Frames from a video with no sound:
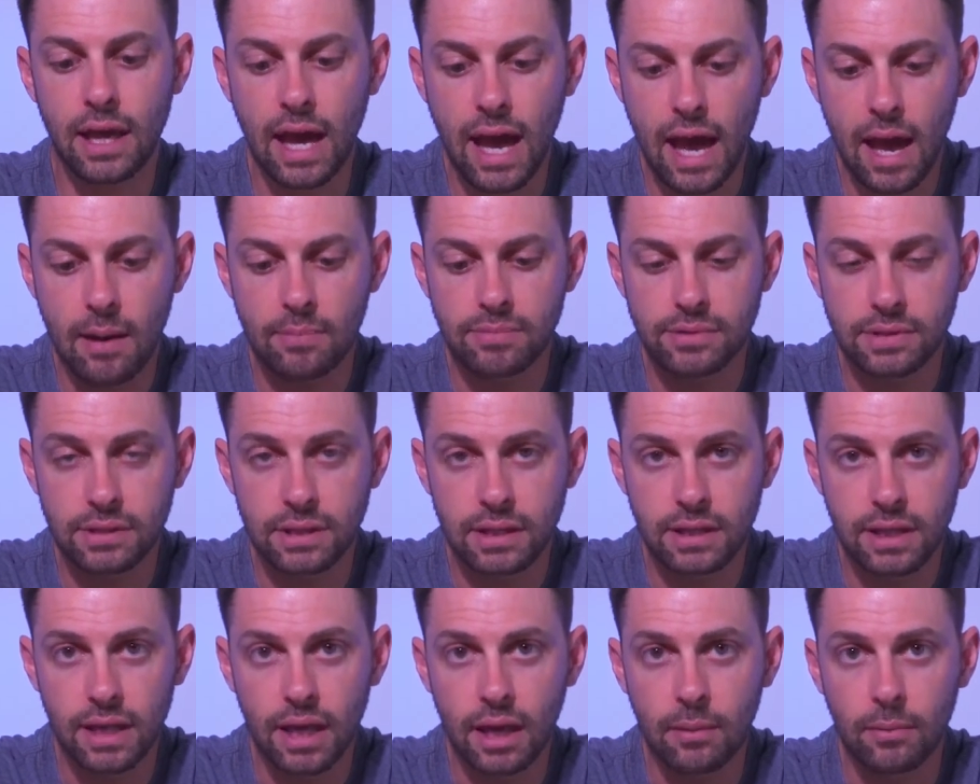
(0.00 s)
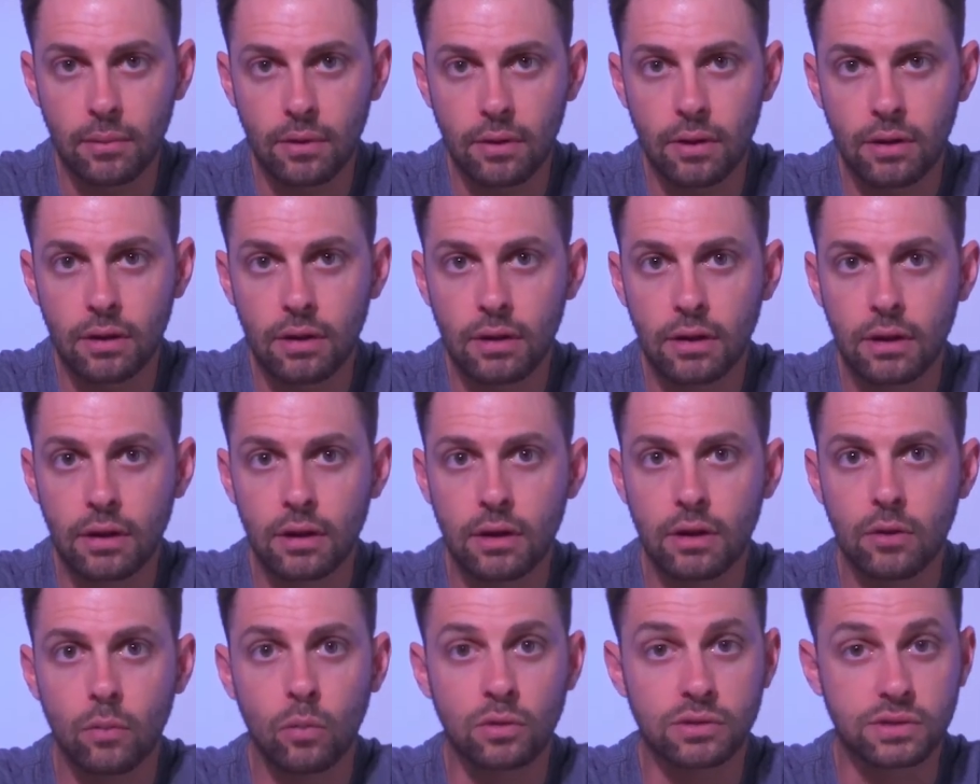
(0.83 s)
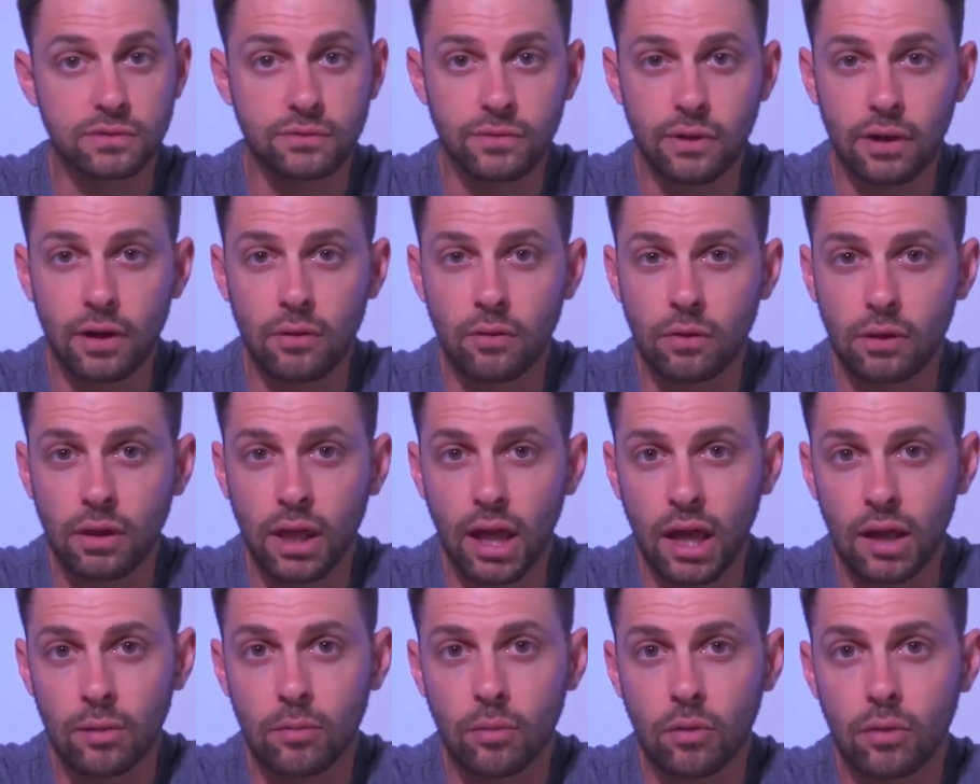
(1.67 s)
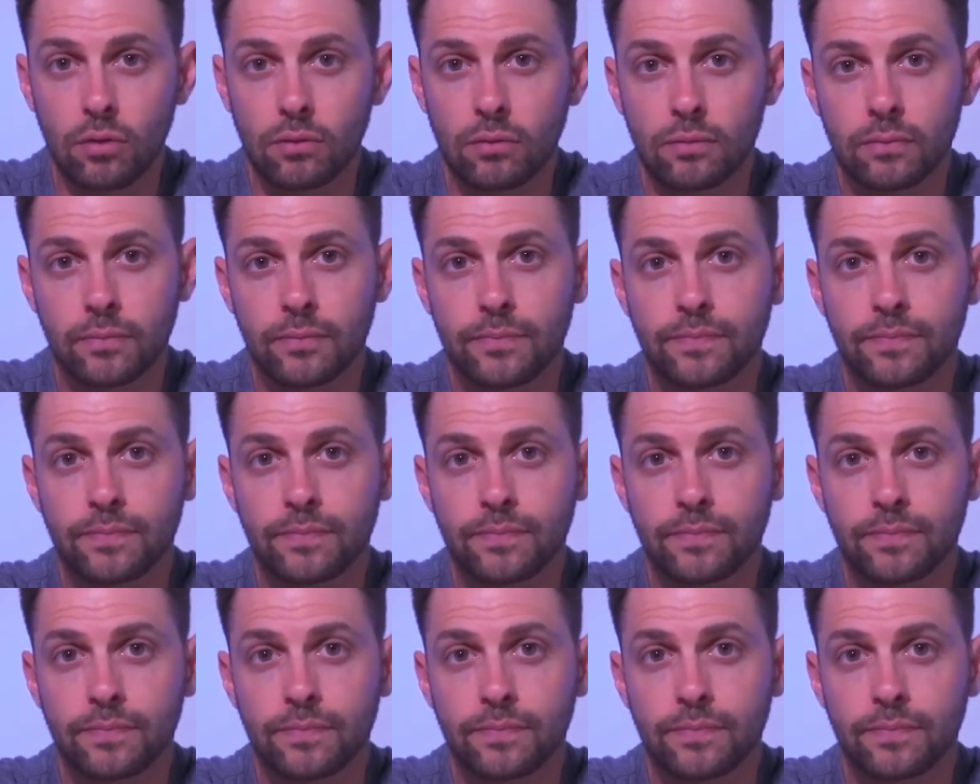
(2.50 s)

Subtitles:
app to the camera wasn't very reliable.